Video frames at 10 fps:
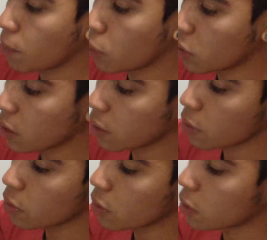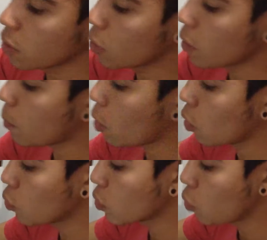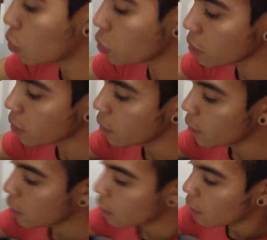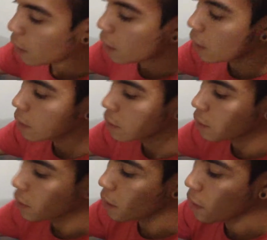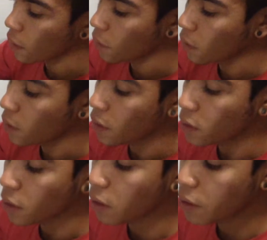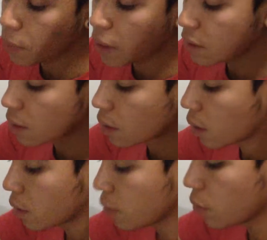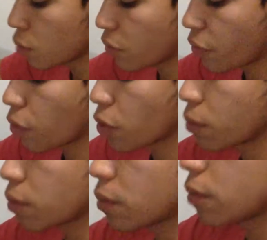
put it in a bowl with water and leave it until it makes an uniform